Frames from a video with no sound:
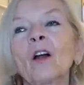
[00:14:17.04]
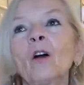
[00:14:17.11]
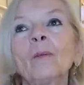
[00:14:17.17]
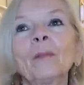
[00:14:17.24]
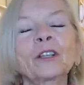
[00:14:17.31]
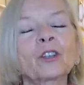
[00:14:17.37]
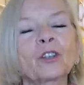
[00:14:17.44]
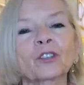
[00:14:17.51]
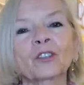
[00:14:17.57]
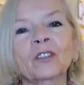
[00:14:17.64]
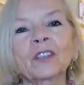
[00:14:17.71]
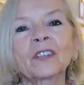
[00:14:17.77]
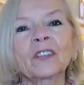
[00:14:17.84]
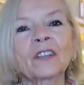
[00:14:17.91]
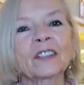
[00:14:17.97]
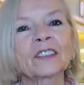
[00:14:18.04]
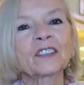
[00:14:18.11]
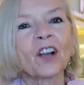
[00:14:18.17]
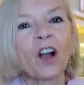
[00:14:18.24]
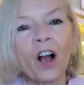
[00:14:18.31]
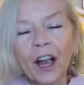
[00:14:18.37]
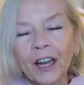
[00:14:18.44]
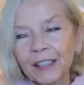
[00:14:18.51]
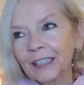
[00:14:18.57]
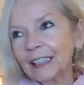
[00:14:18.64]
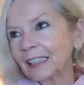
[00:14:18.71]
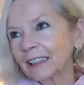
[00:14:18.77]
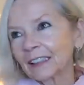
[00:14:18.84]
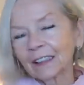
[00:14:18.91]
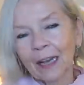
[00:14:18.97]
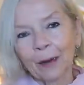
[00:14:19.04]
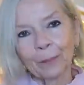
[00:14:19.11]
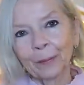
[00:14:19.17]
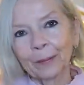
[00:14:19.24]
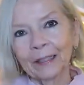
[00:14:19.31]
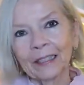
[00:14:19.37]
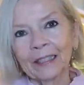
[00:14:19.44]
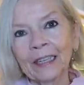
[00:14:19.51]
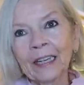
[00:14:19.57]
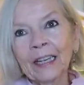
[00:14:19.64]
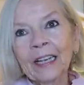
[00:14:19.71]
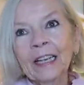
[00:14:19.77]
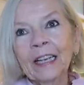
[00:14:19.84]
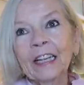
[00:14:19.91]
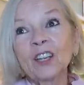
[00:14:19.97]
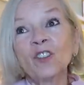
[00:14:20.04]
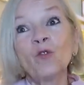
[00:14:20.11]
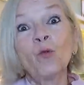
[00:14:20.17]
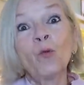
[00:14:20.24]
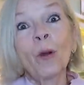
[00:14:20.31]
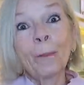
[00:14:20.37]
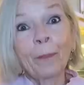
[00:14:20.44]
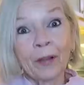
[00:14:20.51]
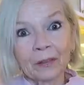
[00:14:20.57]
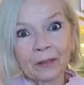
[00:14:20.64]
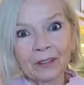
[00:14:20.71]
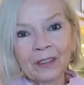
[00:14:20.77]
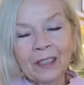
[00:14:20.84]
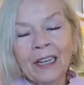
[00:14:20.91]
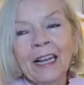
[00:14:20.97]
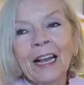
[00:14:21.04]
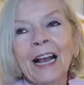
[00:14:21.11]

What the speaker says: Oh my gosh, this is a tiny little company in Ripon,